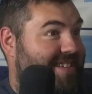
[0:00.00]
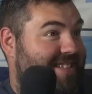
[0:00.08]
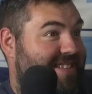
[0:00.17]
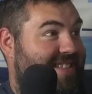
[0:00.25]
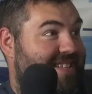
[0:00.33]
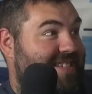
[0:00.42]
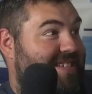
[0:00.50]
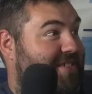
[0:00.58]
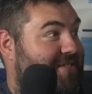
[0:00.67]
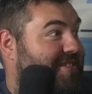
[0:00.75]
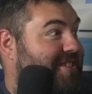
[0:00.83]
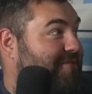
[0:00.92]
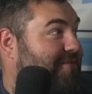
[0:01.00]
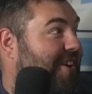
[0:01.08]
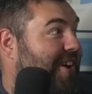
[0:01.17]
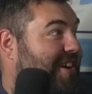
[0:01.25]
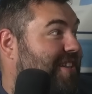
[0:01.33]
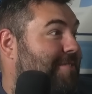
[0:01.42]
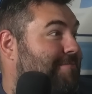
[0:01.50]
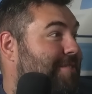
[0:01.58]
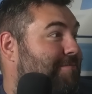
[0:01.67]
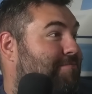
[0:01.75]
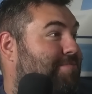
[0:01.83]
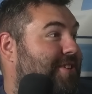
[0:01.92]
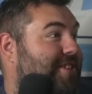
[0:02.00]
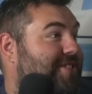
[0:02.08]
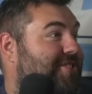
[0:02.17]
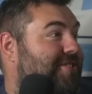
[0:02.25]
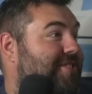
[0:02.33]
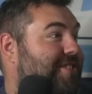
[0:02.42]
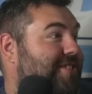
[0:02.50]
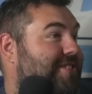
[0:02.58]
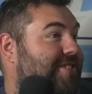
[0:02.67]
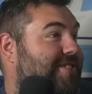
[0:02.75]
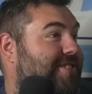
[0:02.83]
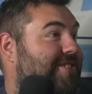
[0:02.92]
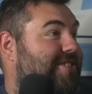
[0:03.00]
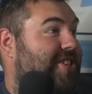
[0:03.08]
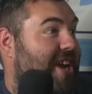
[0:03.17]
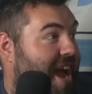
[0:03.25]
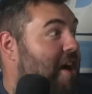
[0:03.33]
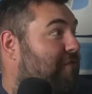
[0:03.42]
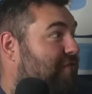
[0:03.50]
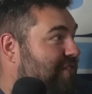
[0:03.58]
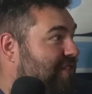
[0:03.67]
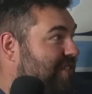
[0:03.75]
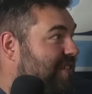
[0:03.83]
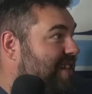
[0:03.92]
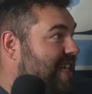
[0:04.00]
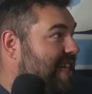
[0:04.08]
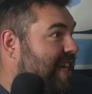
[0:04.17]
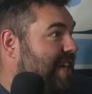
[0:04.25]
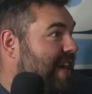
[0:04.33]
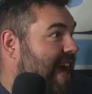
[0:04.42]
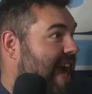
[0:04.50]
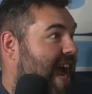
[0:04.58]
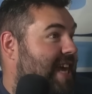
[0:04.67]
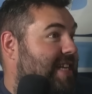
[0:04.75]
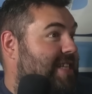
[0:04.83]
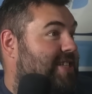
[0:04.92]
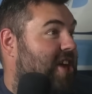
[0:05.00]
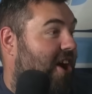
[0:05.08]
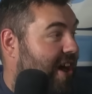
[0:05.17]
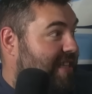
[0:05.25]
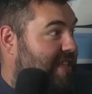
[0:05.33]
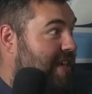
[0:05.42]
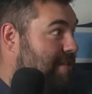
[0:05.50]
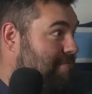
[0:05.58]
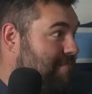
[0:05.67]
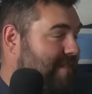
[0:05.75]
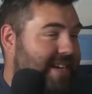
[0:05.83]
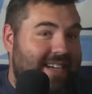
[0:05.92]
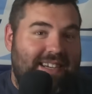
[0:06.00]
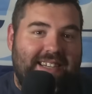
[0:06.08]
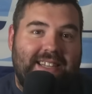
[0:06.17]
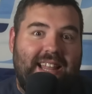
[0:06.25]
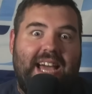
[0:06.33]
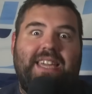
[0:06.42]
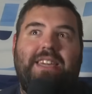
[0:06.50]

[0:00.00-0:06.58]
this dude just walked up and pushed Jeff and taunted him? Like,